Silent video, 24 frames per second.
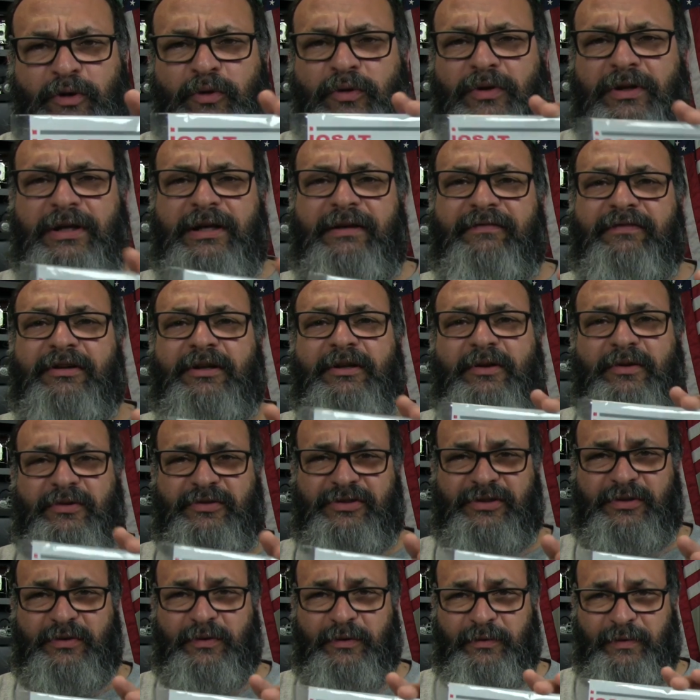you live
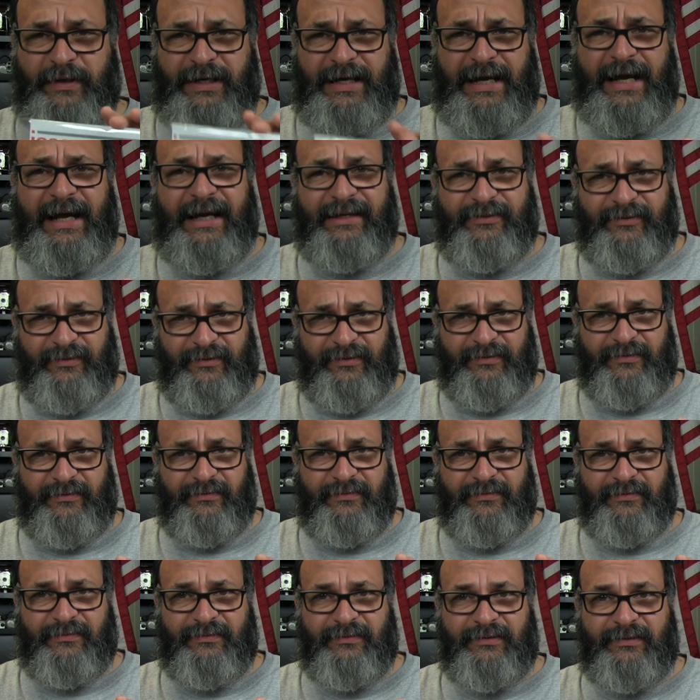close to a reactor,
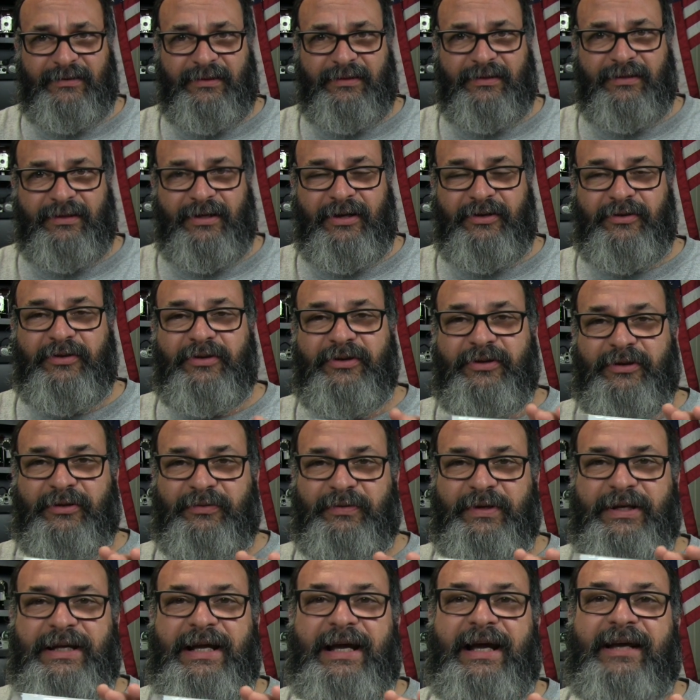a nuclear
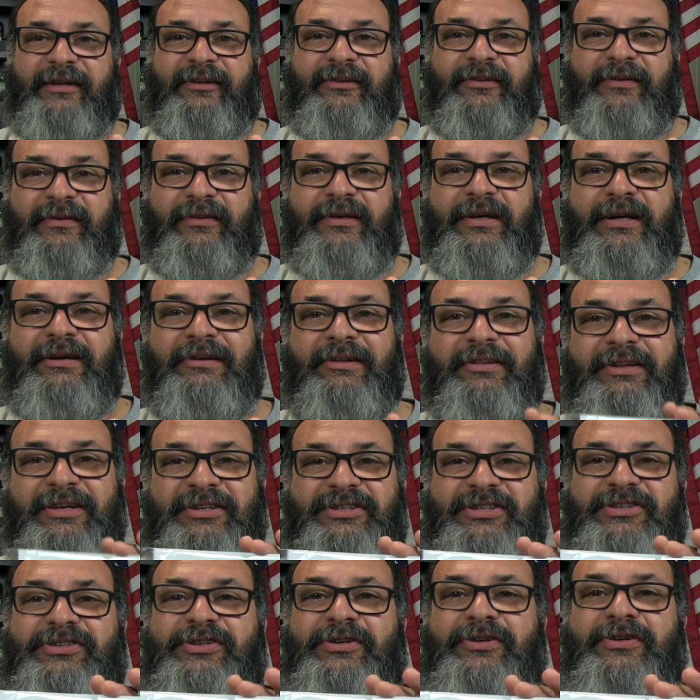reactor,
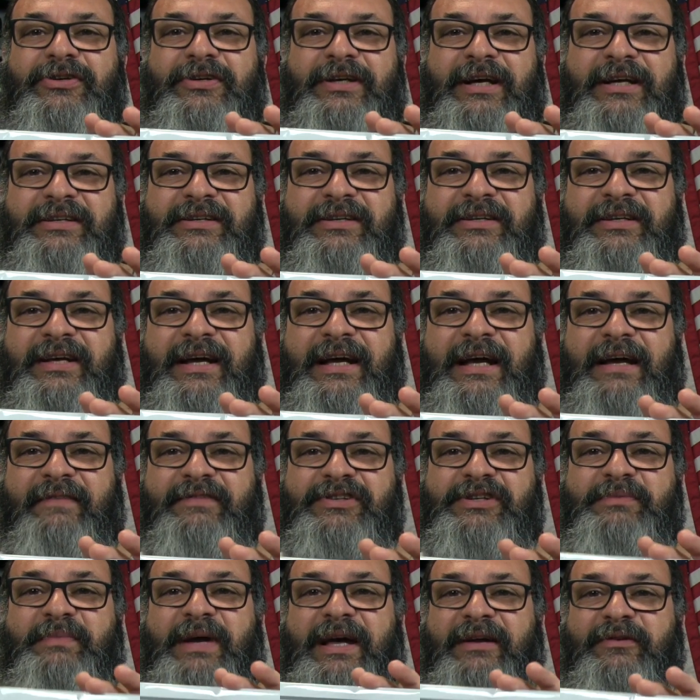this is a good idea to have.
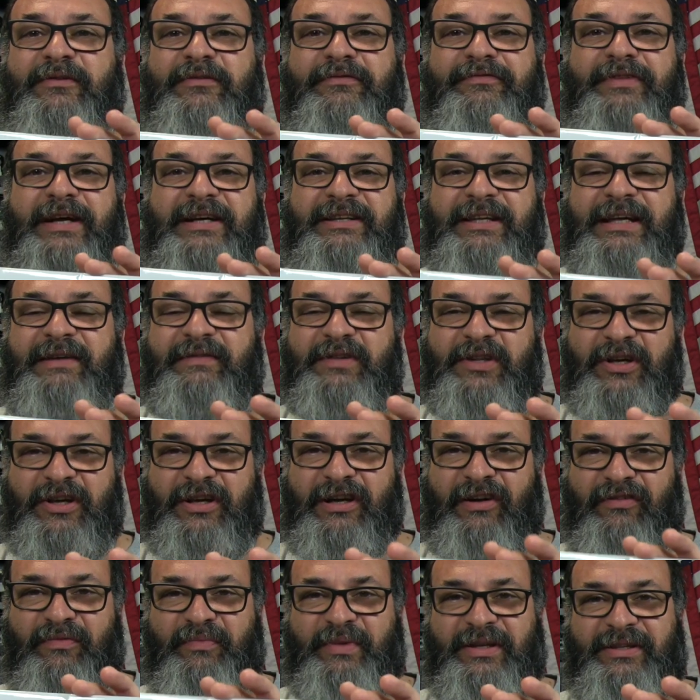As a matter of fact, even the
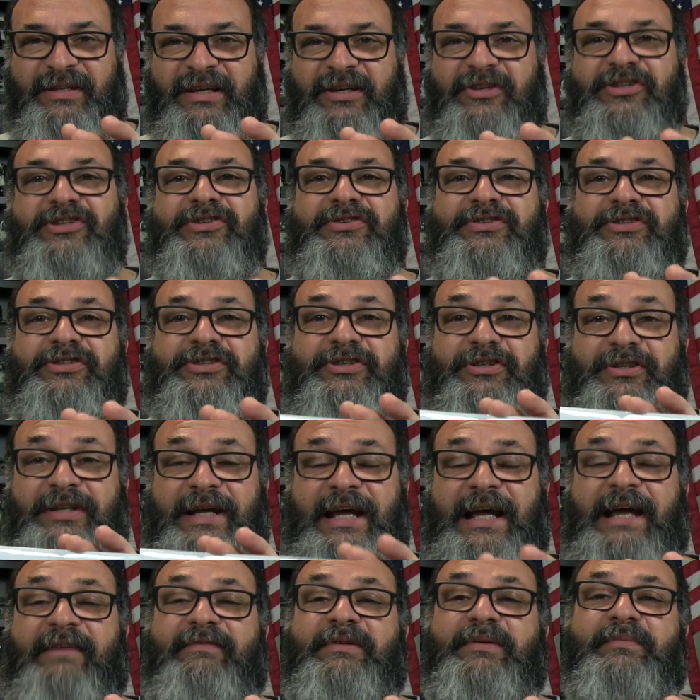government thinks you should
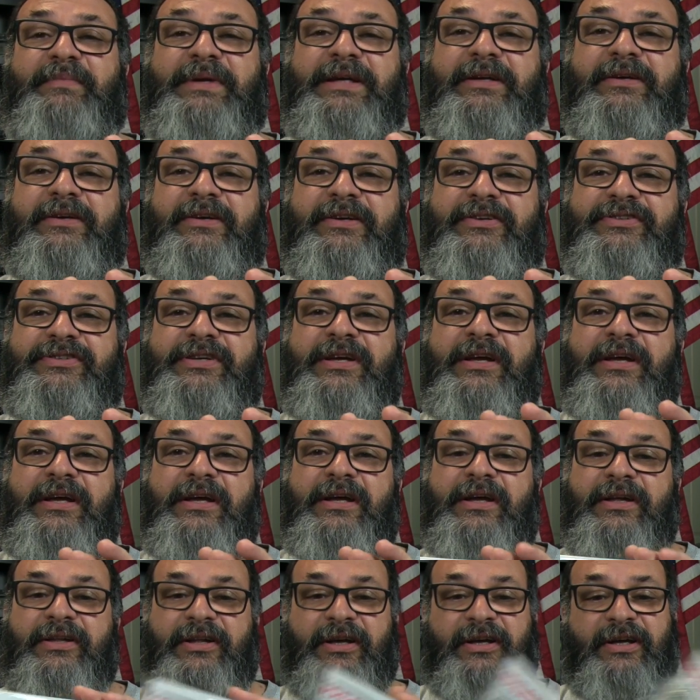have it, because
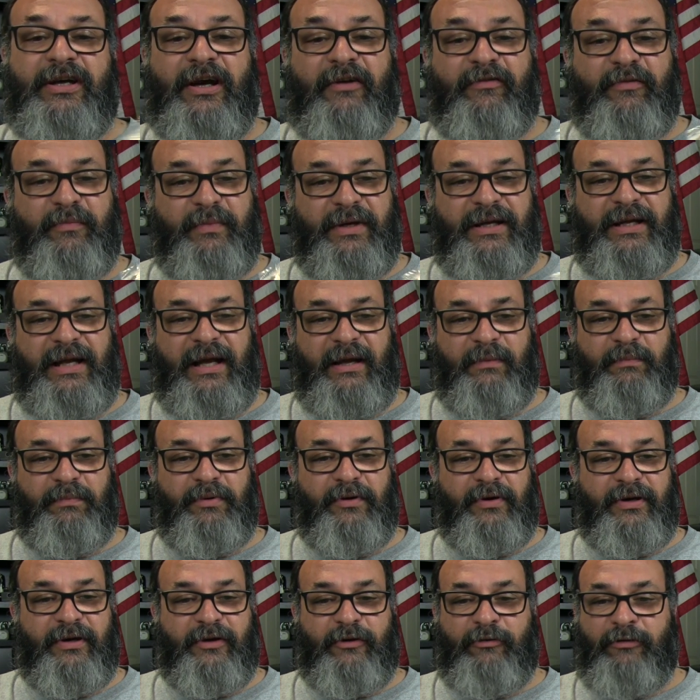the government had
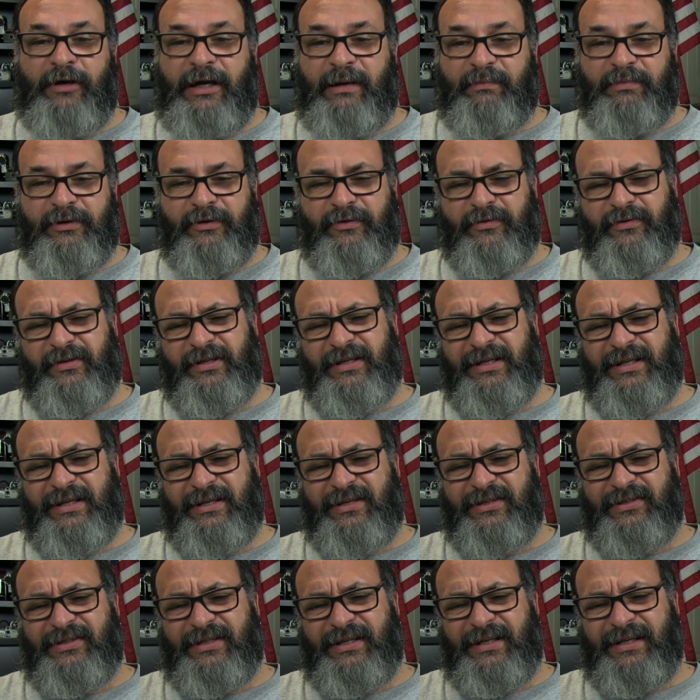bought a crapload of
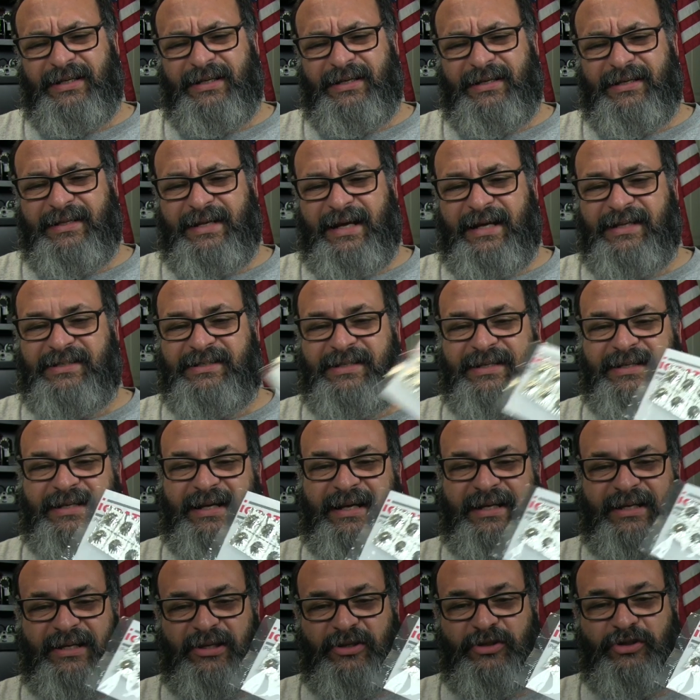these in
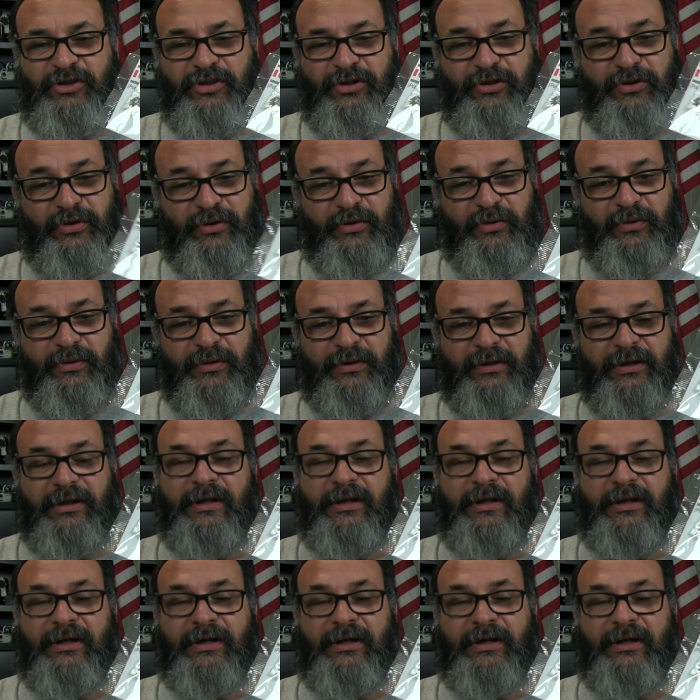1982,